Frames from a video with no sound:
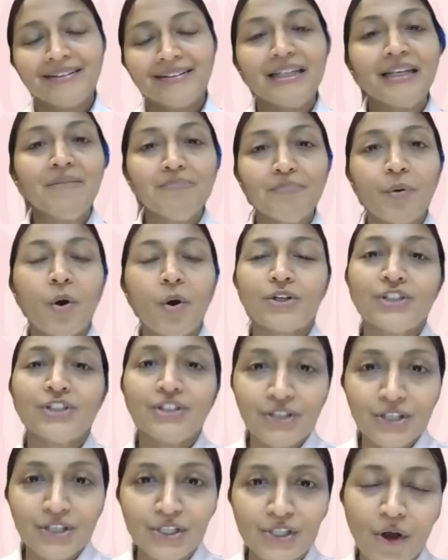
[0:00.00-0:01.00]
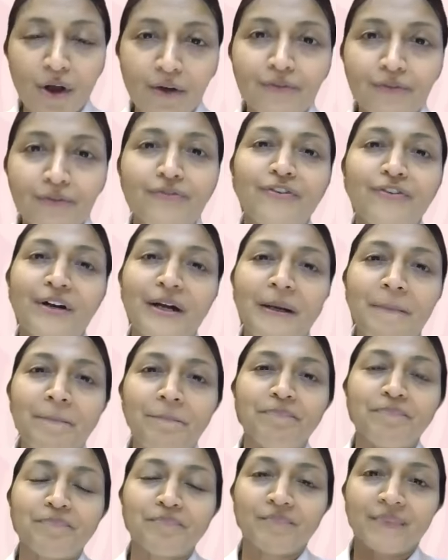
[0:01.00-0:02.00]
the importance of
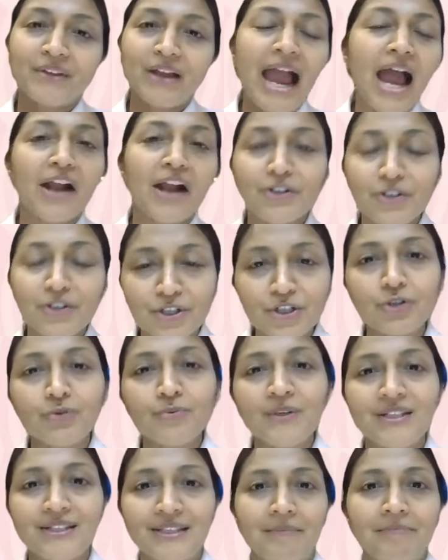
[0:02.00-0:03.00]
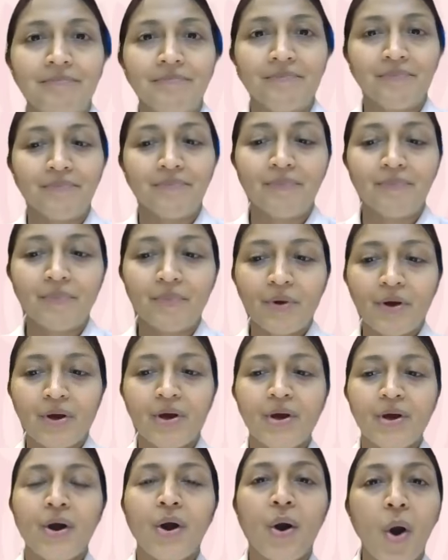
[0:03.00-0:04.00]
um, altruism
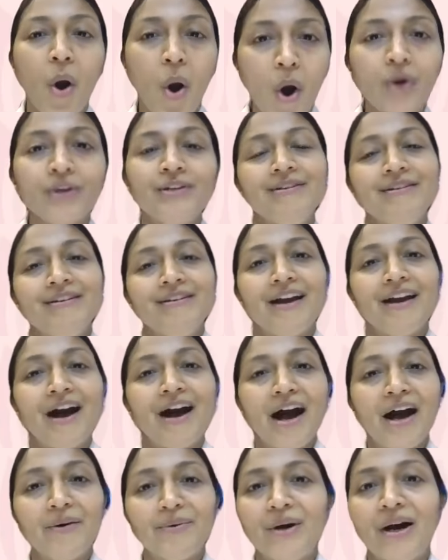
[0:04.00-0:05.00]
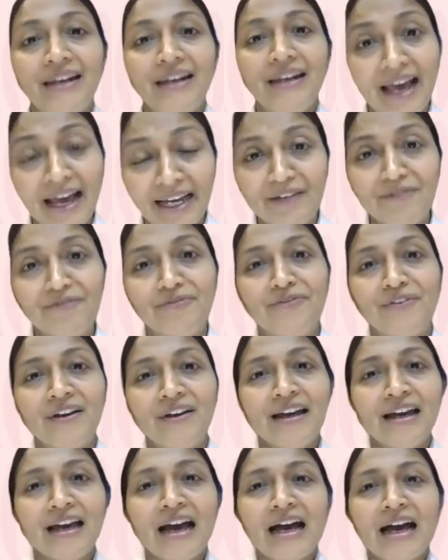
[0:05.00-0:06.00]
on our life.
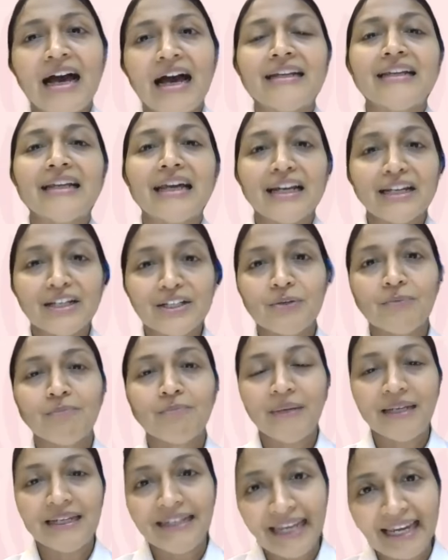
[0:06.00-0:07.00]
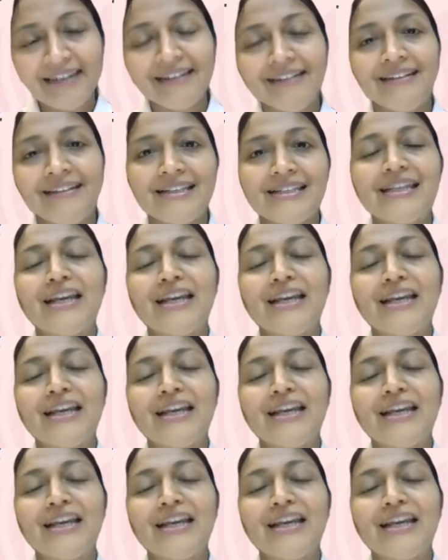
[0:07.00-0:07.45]
I'd like to begin the